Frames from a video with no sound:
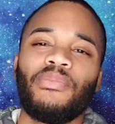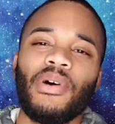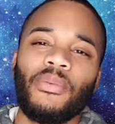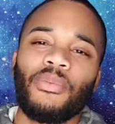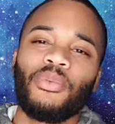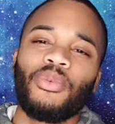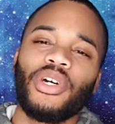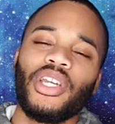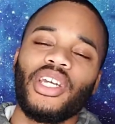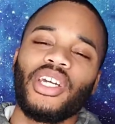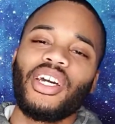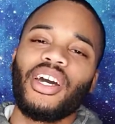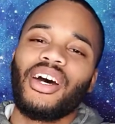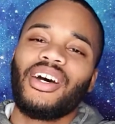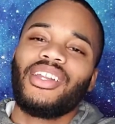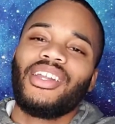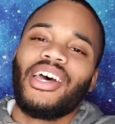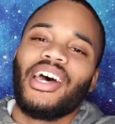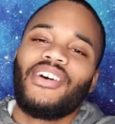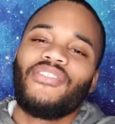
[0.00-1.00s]
up with and
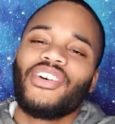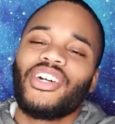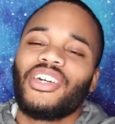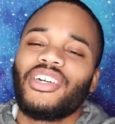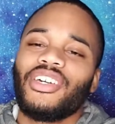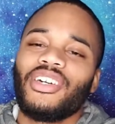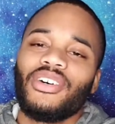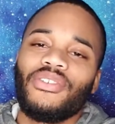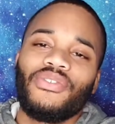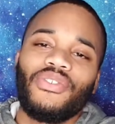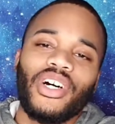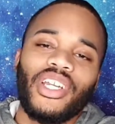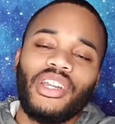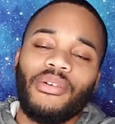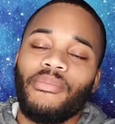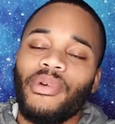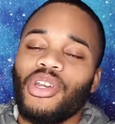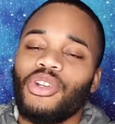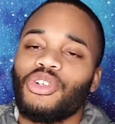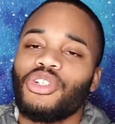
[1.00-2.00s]
kind of have a good
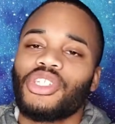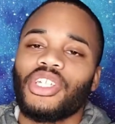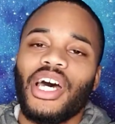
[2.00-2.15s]
fundamentals